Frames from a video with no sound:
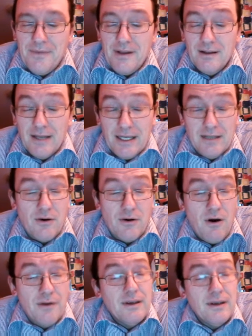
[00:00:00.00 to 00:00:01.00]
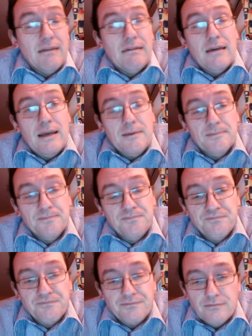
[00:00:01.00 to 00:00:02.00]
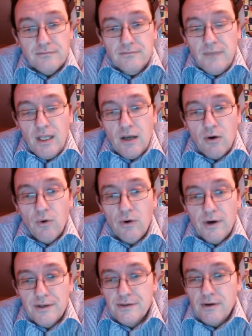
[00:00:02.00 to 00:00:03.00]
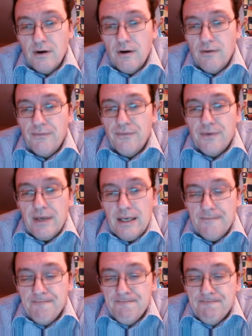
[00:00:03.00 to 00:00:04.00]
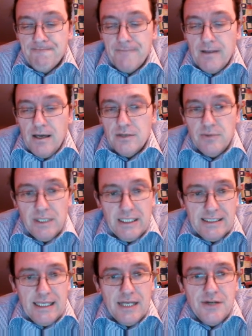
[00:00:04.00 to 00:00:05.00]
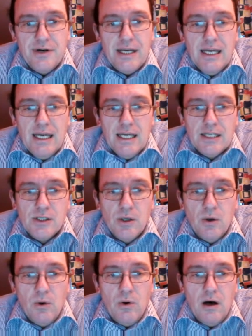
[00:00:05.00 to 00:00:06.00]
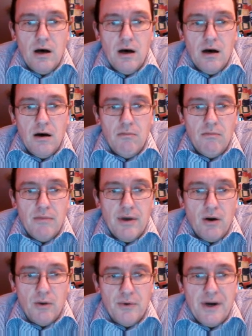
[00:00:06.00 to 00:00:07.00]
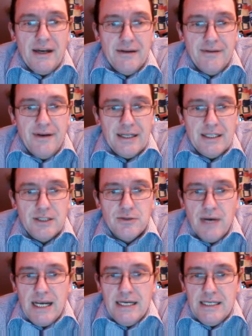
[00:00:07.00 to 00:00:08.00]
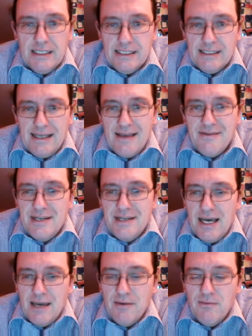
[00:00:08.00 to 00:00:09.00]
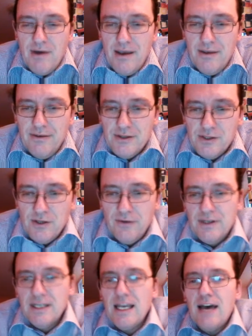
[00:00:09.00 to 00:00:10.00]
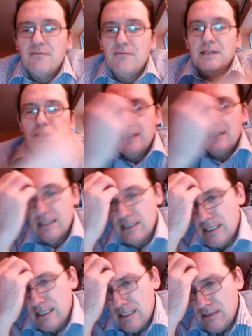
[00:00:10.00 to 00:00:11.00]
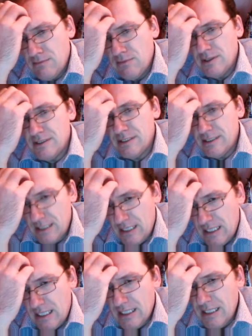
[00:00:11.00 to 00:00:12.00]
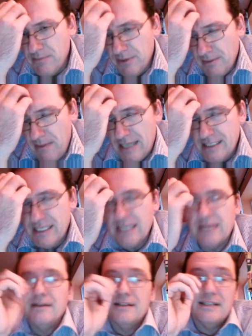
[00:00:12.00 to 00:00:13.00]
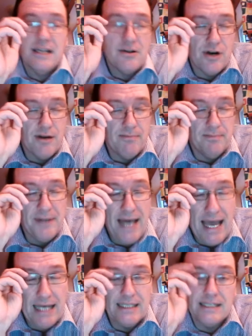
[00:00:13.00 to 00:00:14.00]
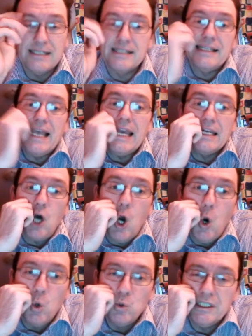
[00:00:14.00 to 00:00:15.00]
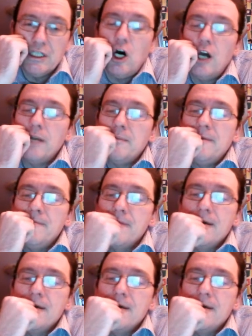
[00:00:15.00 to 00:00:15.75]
later on in the course of the 20th century. So already in the 1920s, at the time when the Soviet government was implementing the centrally planned and state-owned economy,